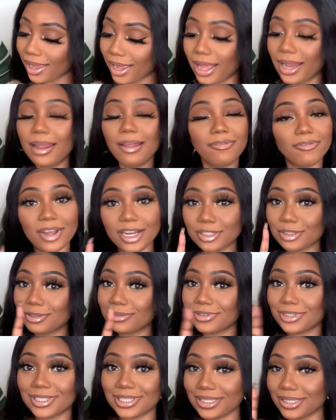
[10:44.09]
I love Fashion
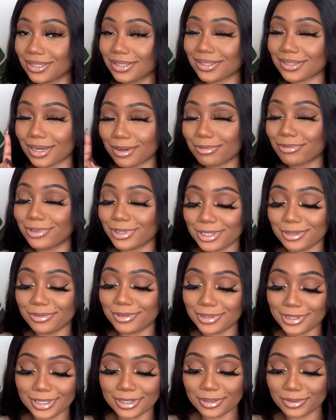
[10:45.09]
Nova jeans. I really,
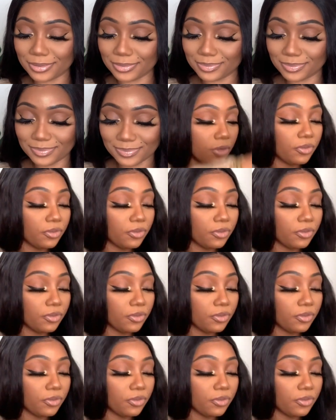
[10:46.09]
really do.